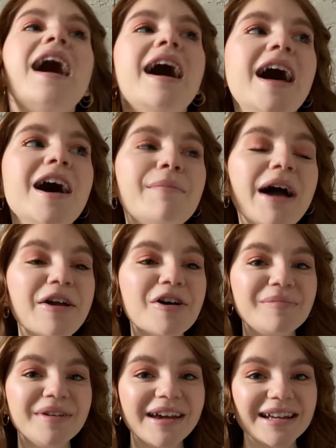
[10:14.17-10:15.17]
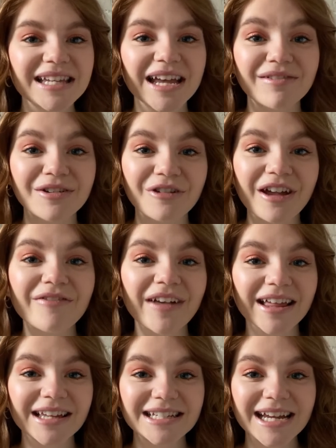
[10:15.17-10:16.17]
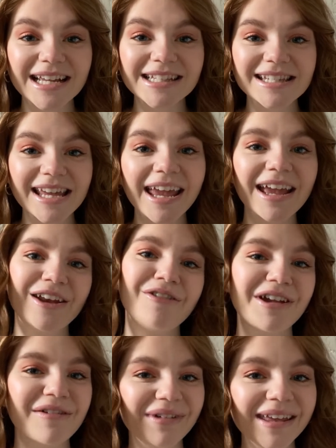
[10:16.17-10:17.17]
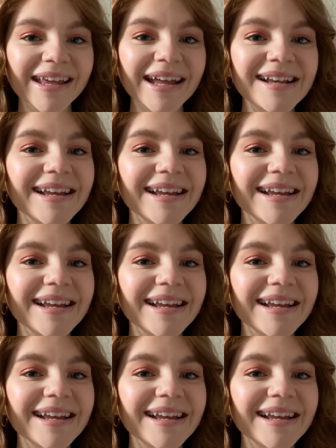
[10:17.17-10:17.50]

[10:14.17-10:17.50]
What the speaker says: I hope you guys have a great Valentine's Day and a great weekend,